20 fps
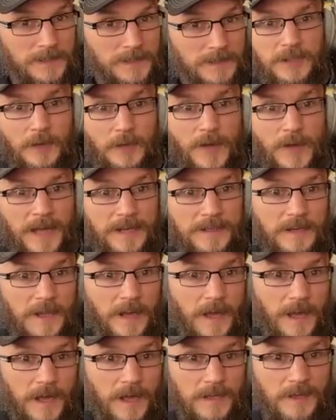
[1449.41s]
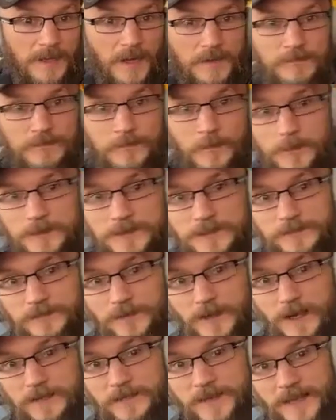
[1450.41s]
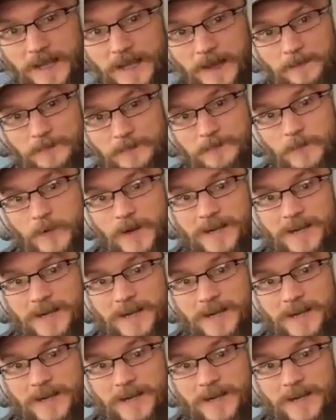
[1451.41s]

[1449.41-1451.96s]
So at uh, nine forty-five a m,